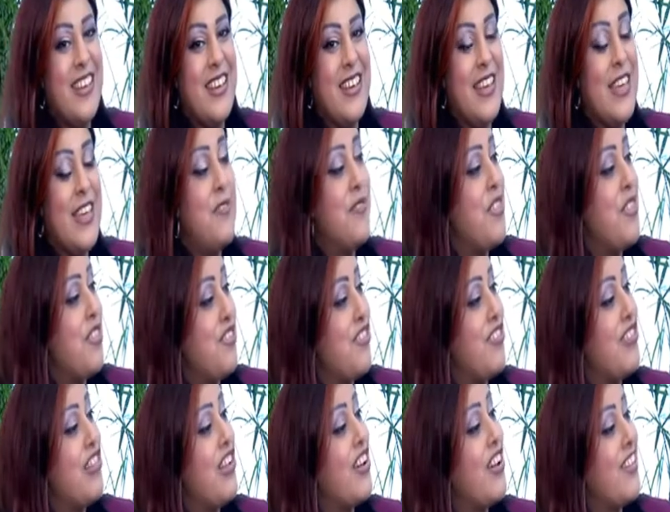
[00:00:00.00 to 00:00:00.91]
even the
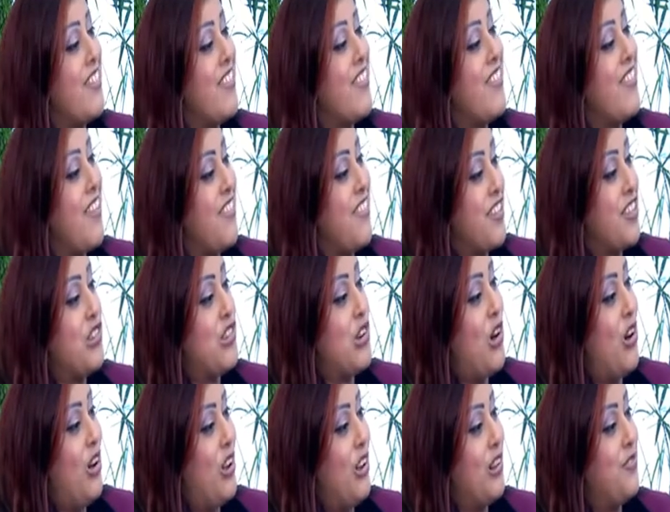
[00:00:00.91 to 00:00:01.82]
slogan says it
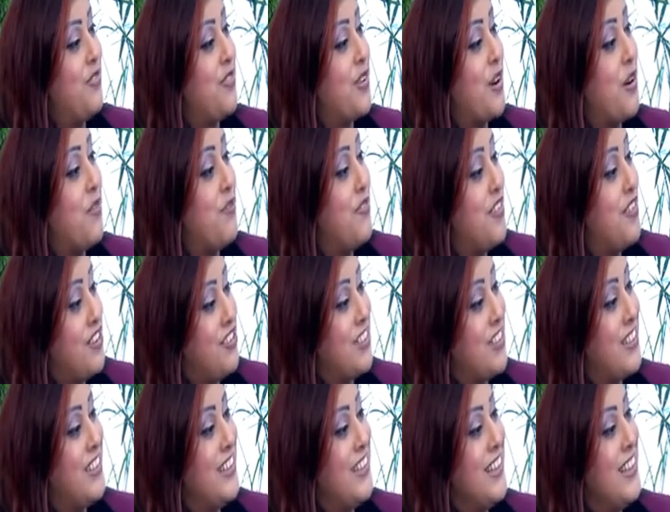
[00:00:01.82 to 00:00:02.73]
all, from
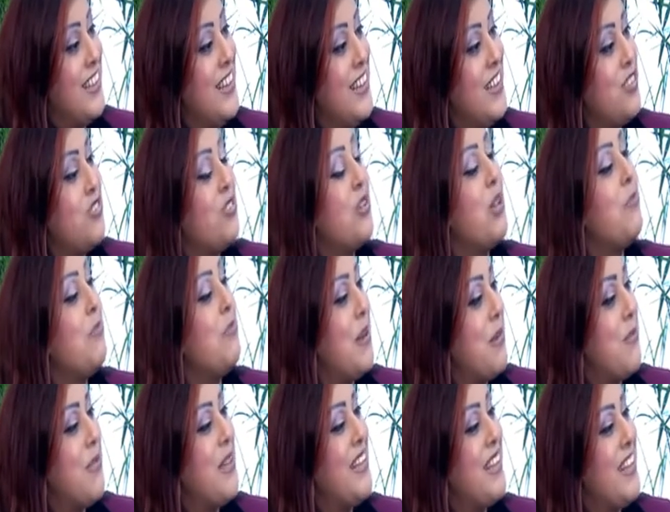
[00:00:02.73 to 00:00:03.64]
vision to
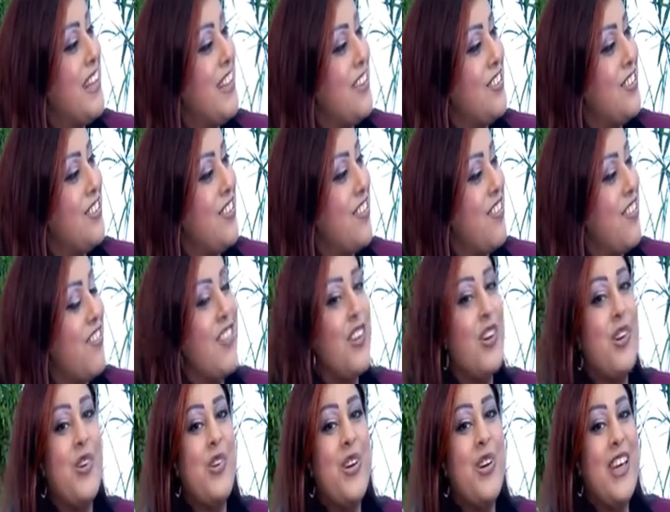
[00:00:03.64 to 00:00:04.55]
implementation.
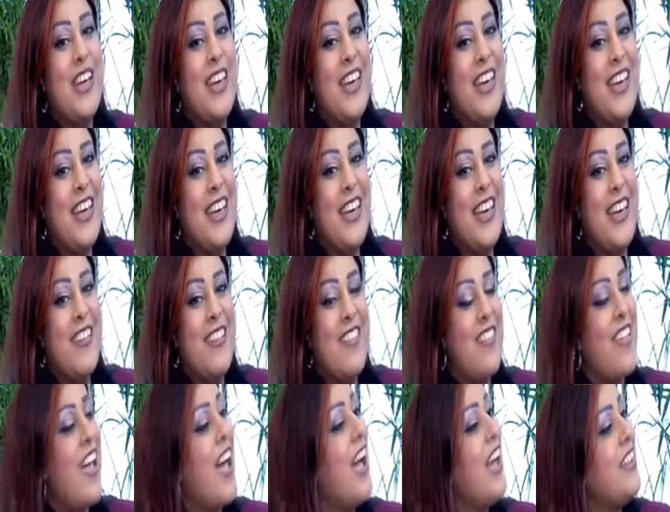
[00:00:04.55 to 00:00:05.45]
So
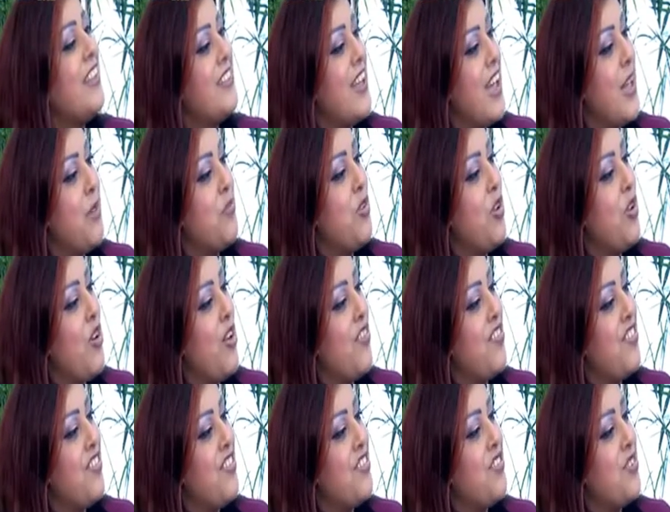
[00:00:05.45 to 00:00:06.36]
it's high time to
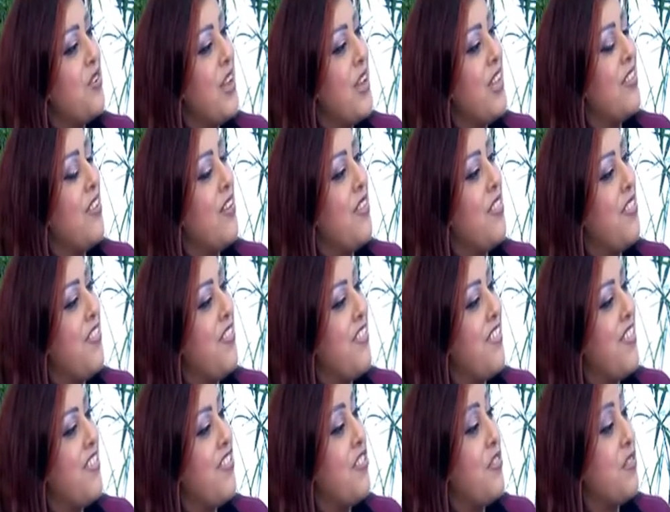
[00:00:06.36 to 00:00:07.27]
concentrate on this
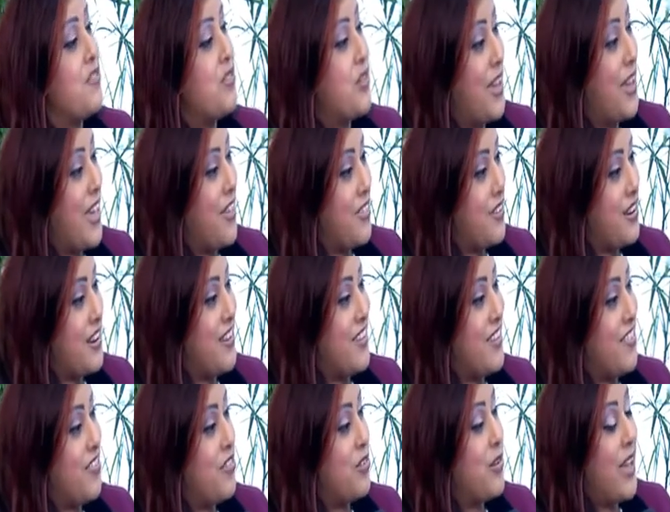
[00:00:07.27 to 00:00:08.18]
sense of
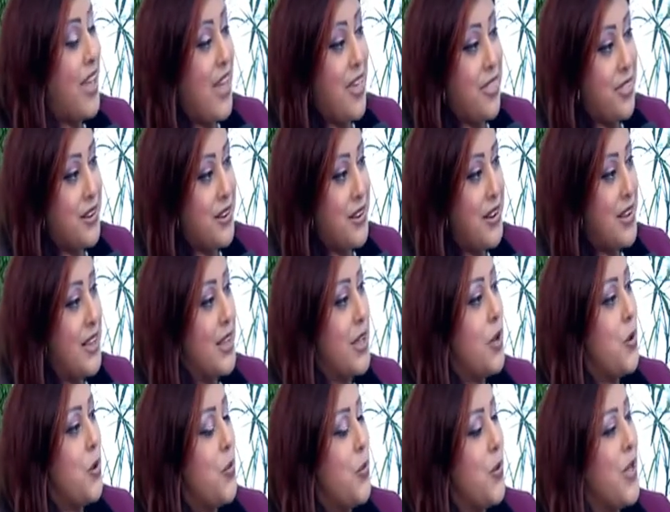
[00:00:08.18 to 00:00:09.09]
togetherness. Together,
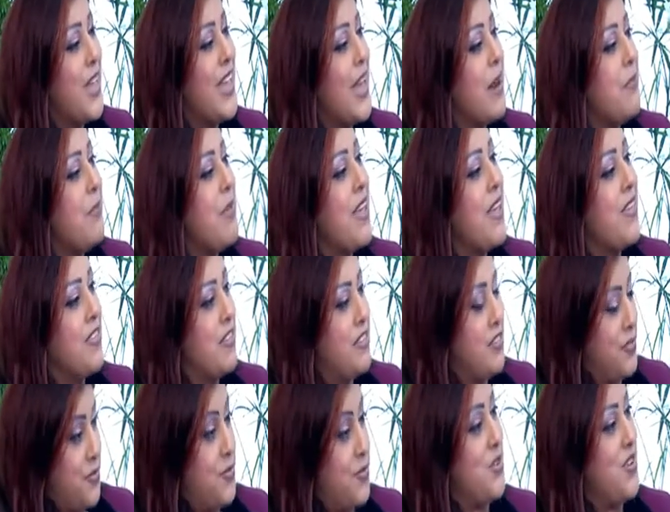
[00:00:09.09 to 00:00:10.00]
we can make the
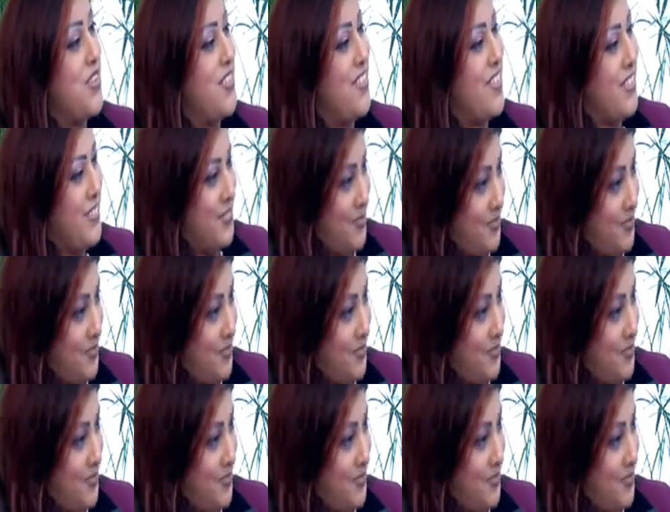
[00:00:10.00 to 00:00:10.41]
difference.